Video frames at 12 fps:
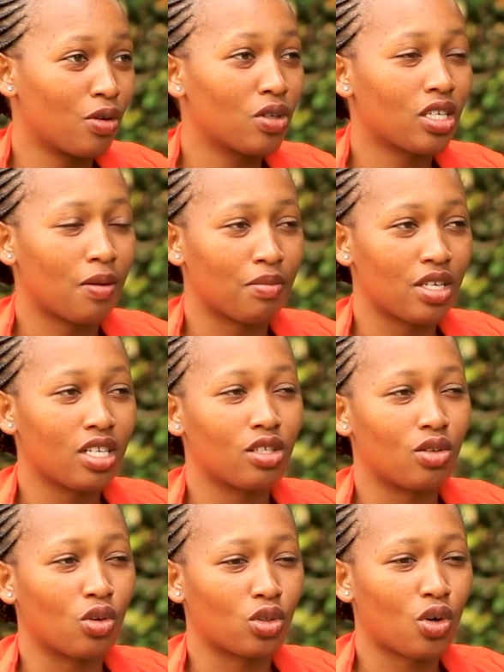Because some things
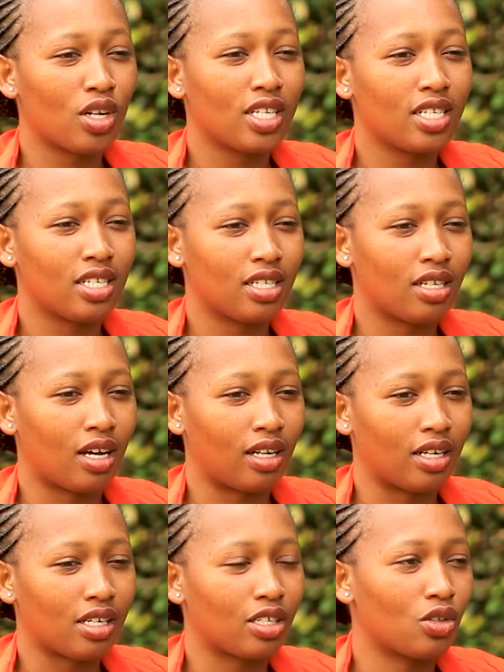not only need
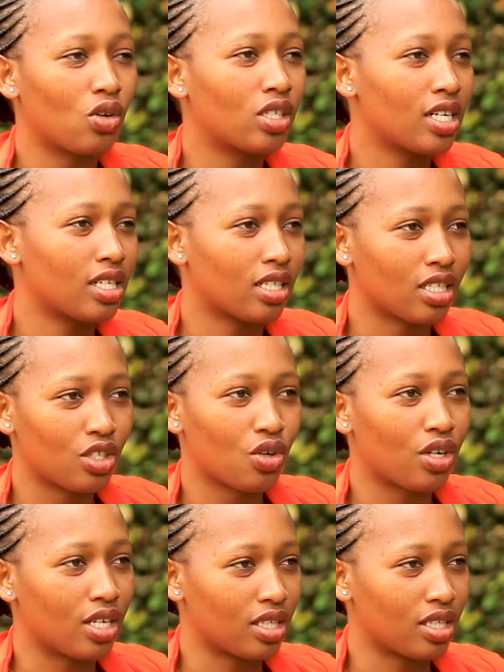like doctor's attention and